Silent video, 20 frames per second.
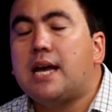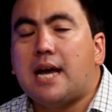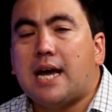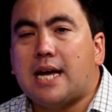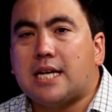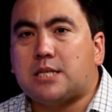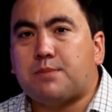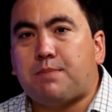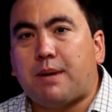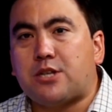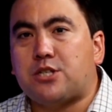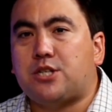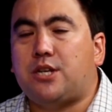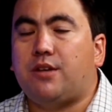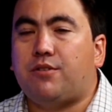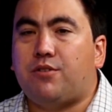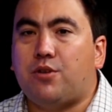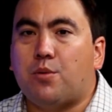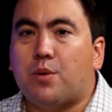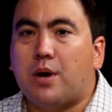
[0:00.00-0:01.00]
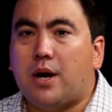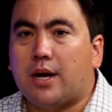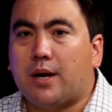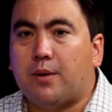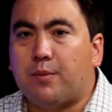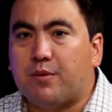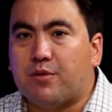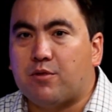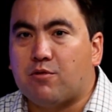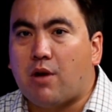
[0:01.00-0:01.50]
especially if you're working
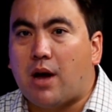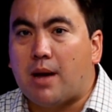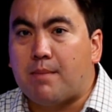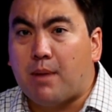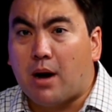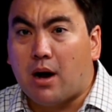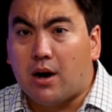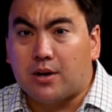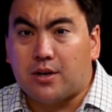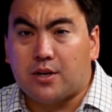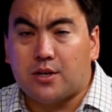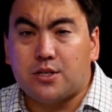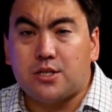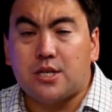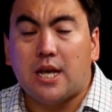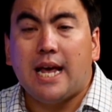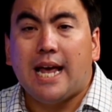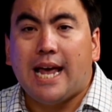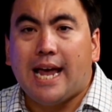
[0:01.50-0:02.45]
with the right partners.